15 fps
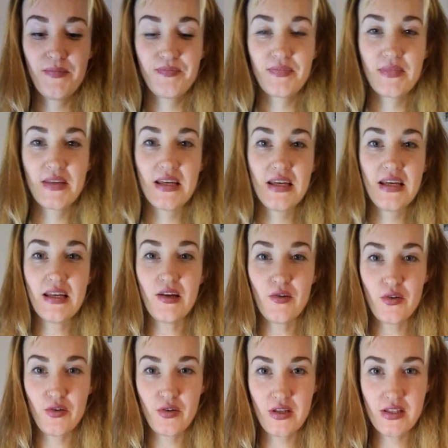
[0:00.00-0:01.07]
Here now you
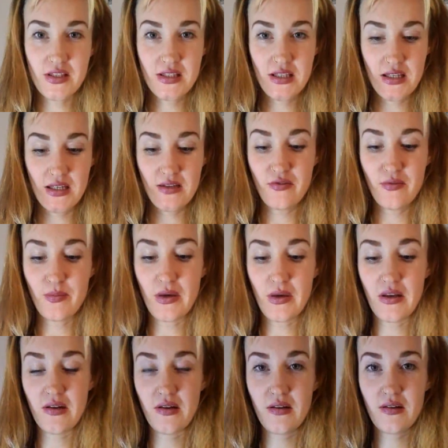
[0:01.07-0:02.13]
can see even
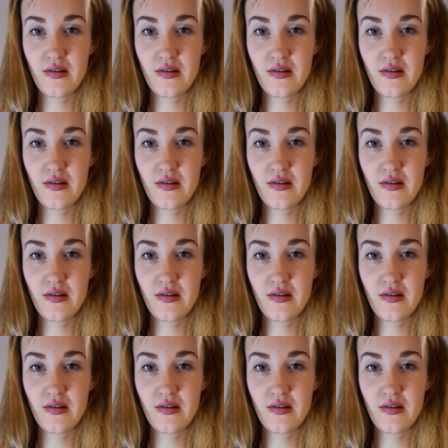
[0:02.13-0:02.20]
better.